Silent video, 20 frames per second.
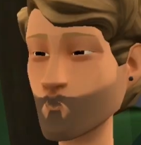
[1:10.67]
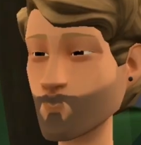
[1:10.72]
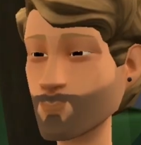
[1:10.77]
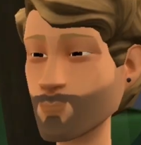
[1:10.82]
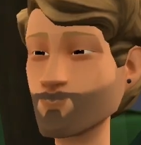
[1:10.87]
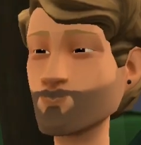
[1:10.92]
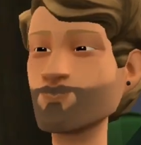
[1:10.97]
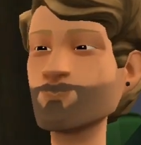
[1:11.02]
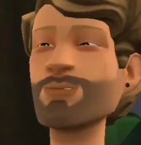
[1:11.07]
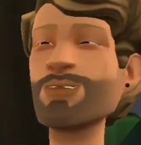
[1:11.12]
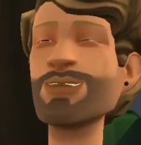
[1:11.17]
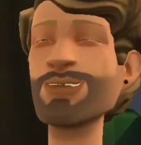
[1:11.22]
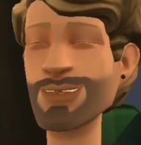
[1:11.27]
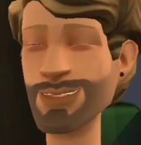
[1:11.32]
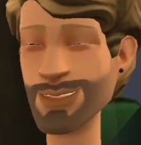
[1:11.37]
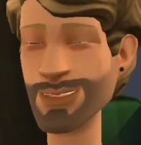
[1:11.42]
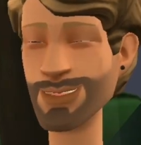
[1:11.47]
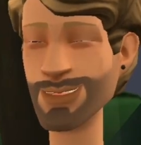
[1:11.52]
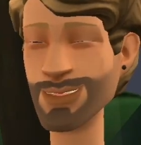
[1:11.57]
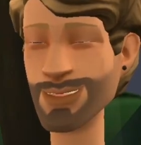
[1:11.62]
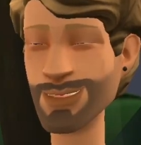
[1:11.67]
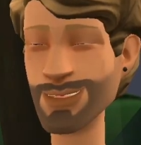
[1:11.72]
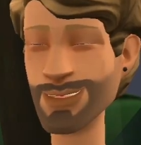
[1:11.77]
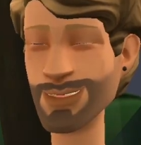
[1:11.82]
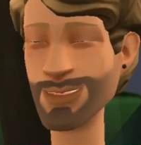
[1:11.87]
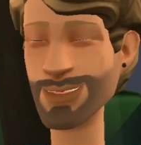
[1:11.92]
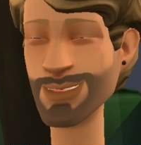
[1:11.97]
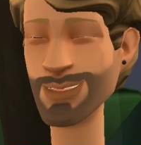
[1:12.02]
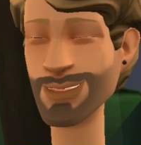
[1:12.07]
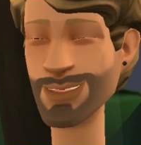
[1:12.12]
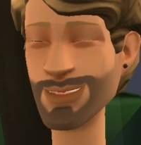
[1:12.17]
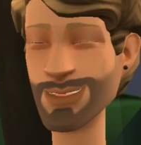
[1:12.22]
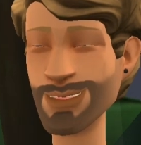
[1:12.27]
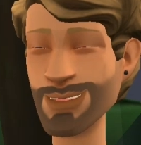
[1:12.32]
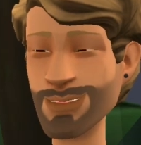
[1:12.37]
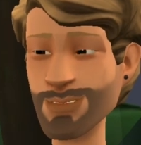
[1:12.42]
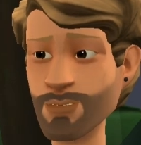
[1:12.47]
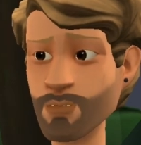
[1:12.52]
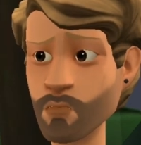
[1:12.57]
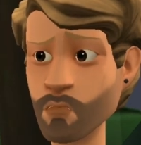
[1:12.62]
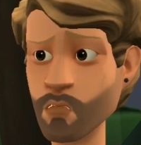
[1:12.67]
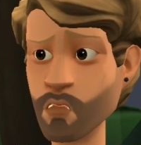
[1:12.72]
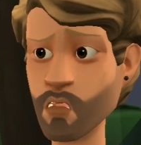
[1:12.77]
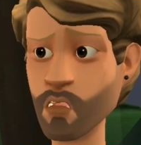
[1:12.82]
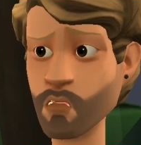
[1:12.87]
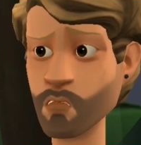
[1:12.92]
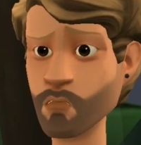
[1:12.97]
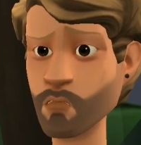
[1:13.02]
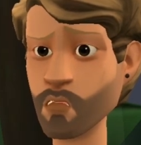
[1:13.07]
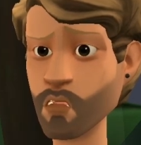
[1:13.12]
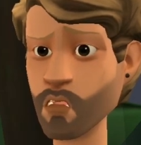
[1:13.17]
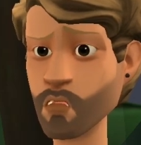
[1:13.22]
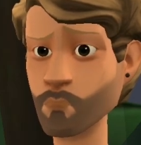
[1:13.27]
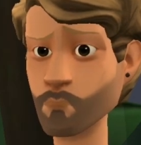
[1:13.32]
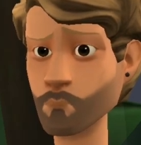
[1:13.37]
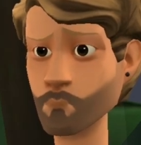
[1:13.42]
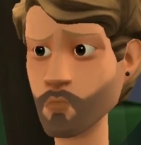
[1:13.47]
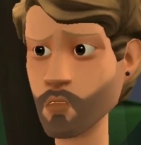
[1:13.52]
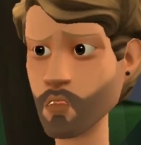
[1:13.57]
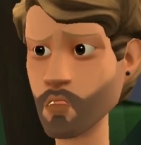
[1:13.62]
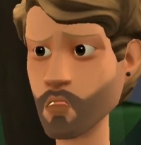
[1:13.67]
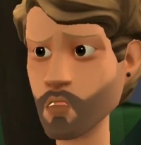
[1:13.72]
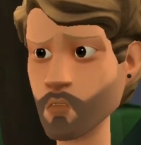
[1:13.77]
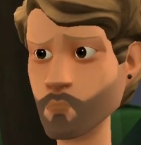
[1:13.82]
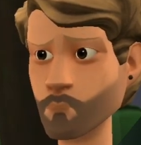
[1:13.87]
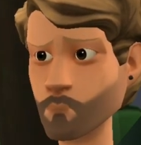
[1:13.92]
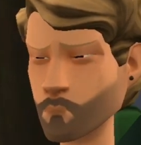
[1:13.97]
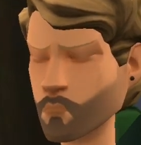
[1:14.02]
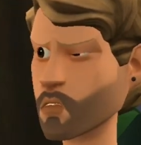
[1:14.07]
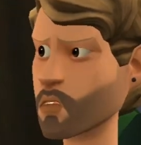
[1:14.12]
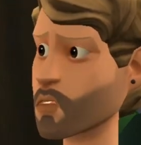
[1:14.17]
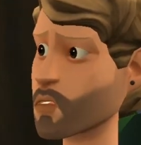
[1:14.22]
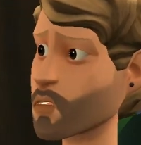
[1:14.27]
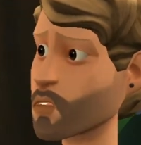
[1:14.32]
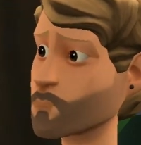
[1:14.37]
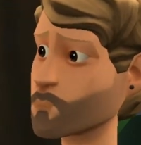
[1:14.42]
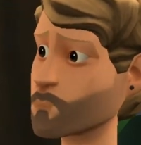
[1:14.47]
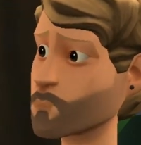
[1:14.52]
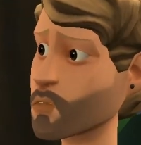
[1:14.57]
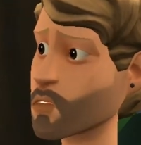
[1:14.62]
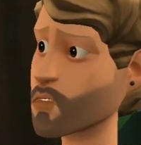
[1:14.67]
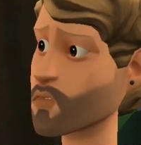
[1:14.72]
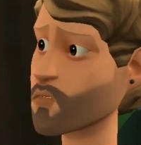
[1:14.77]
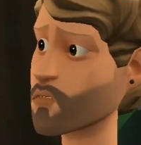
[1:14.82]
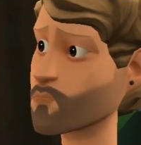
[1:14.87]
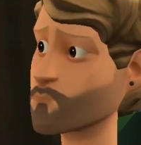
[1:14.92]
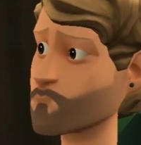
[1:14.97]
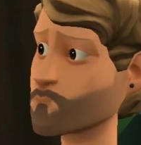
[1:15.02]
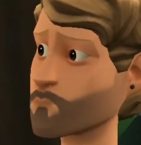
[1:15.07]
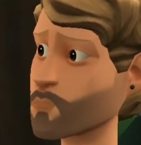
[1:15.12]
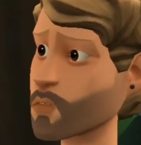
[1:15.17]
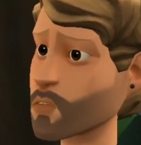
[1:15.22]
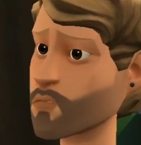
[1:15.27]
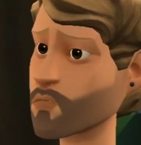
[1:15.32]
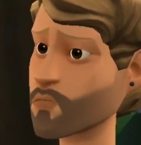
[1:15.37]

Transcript: I agree. But I am now feeling Mason and Theo are controlling this game at this